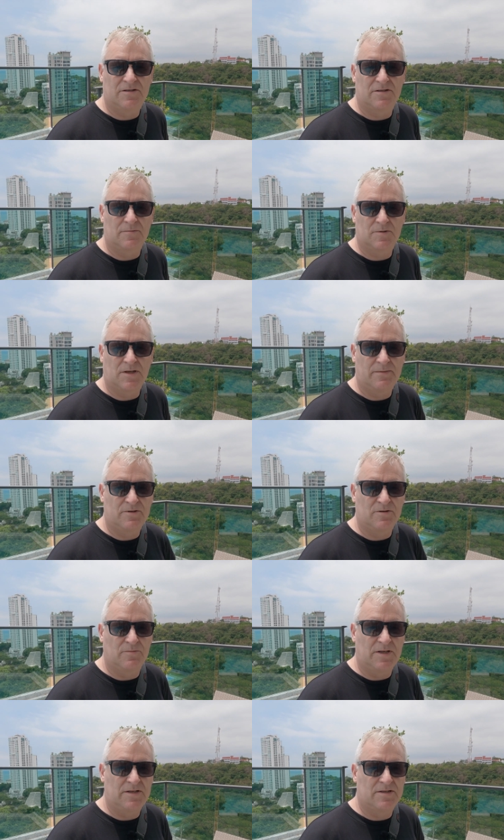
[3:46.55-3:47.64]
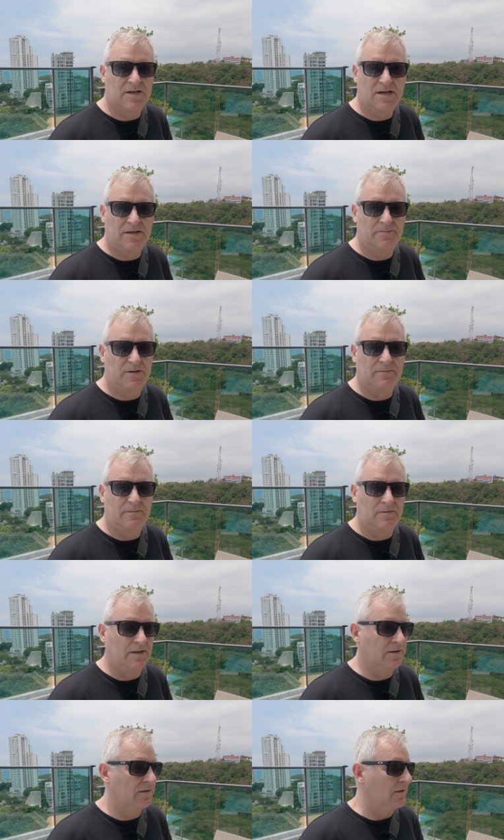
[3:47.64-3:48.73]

sometimes you meet Thai people,